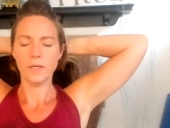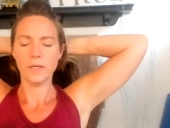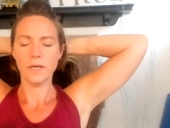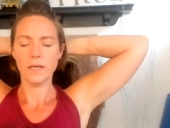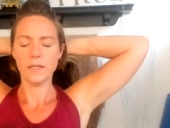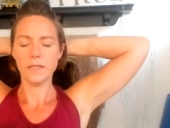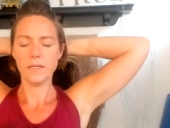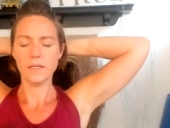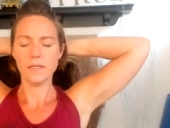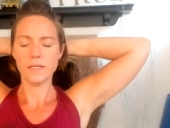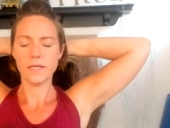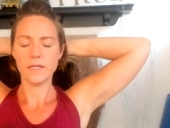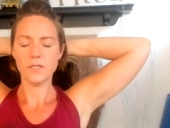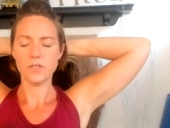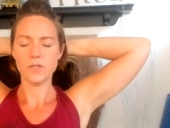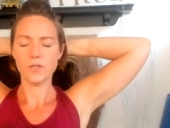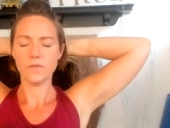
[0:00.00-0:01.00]
And the
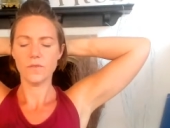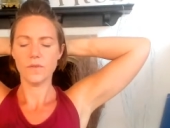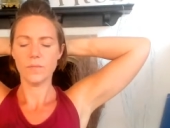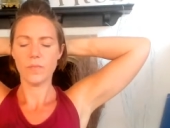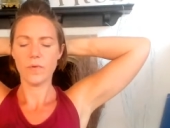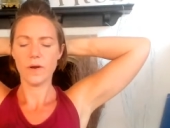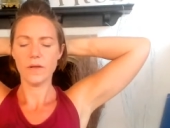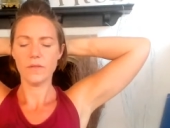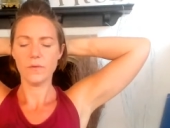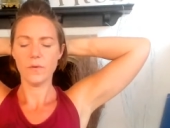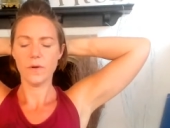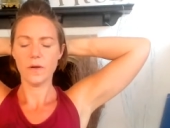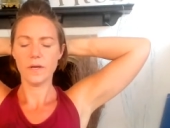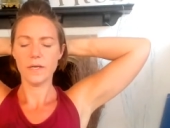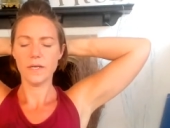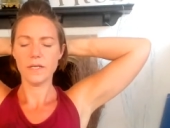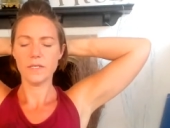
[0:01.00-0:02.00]
intention of the breath
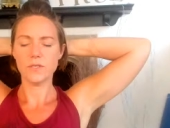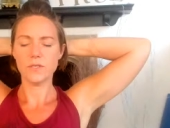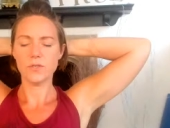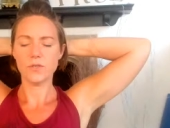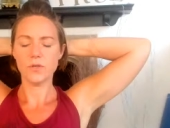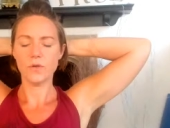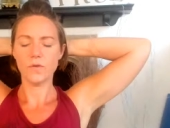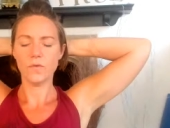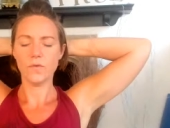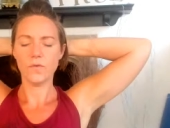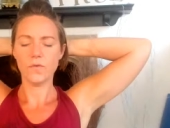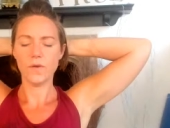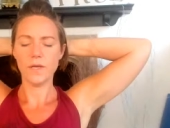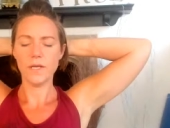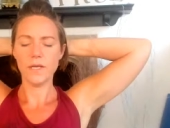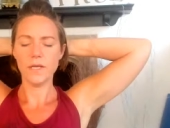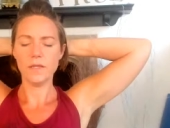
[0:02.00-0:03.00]
work is to
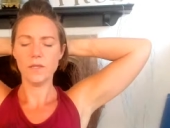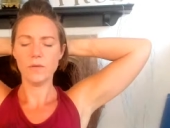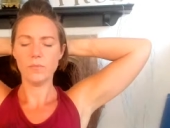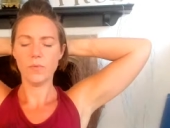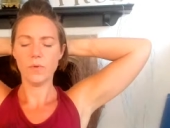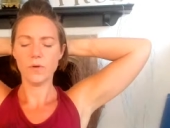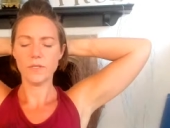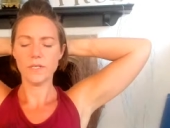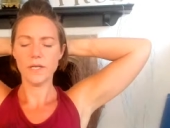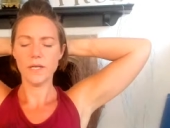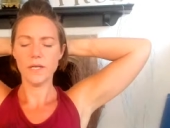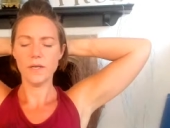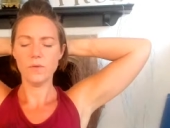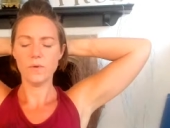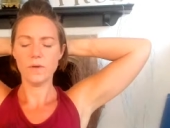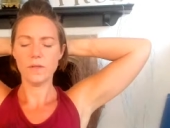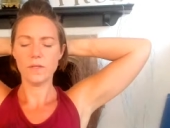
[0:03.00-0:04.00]
feed the
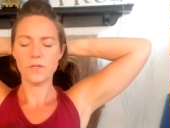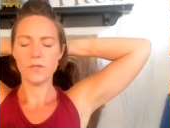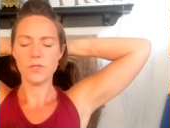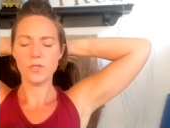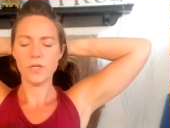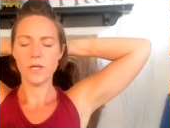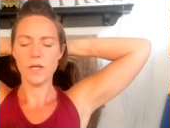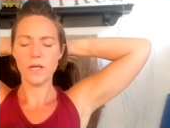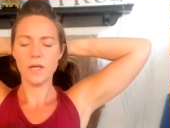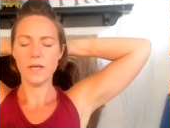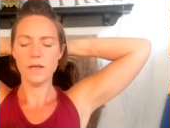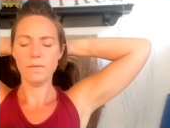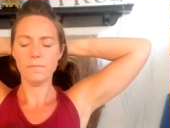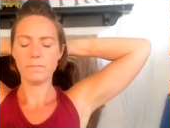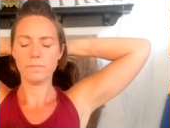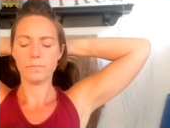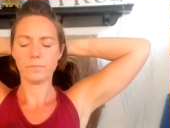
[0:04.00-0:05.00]
body with chi.
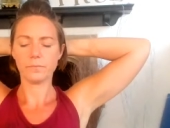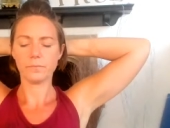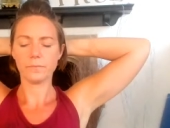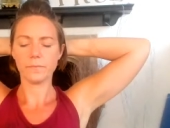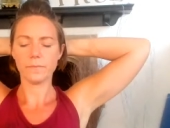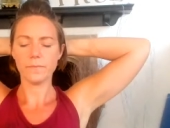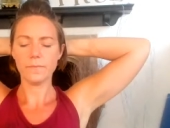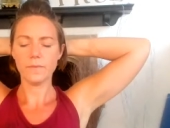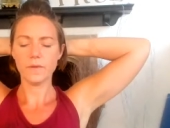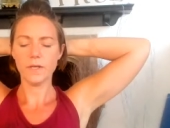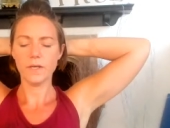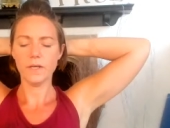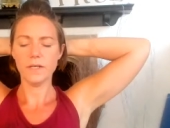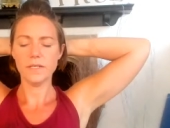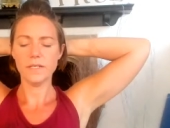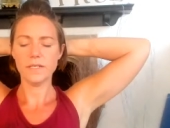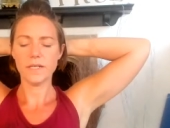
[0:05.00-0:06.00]

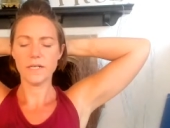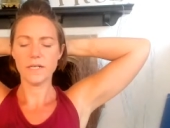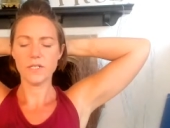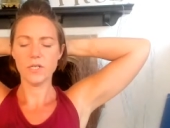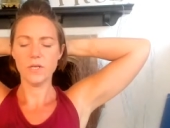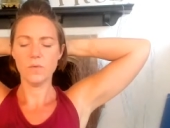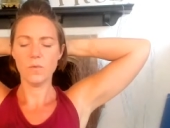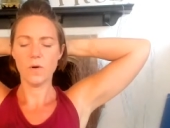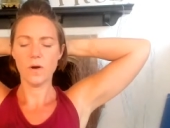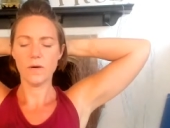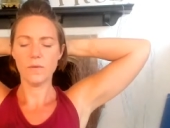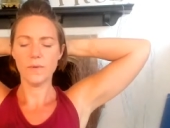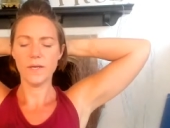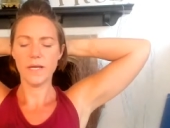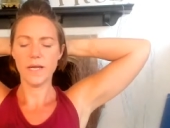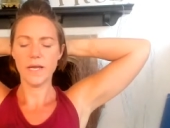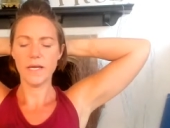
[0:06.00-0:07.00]
This is actually why
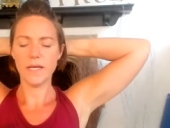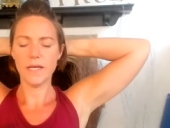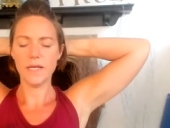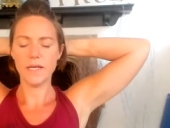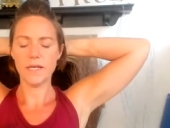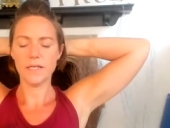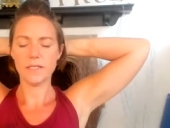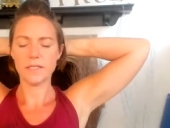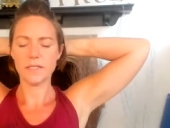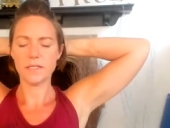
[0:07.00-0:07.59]
we eat, is to